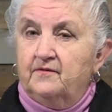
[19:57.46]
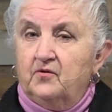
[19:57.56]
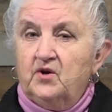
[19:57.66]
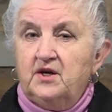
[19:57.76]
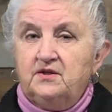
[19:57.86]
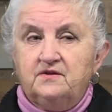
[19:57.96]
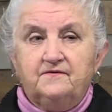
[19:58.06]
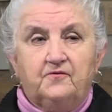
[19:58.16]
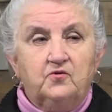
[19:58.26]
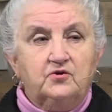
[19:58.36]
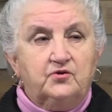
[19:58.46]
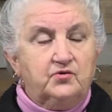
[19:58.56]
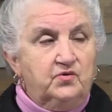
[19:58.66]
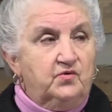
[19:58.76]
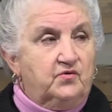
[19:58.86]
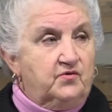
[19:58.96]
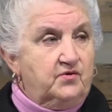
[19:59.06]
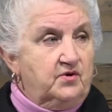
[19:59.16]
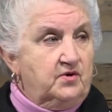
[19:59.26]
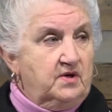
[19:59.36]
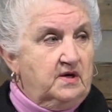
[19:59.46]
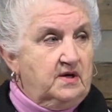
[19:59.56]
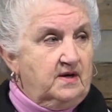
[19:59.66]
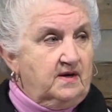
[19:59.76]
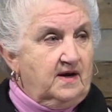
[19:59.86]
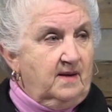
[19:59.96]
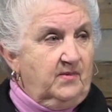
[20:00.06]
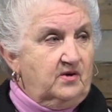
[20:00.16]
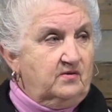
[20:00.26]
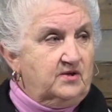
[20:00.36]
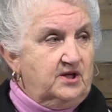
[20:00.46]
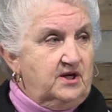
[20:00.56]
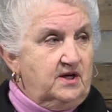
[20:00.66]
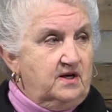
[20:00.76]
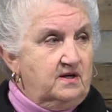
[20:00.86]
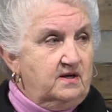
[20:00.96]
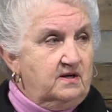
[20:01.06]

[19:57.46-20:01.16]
The voice for truth, capital T,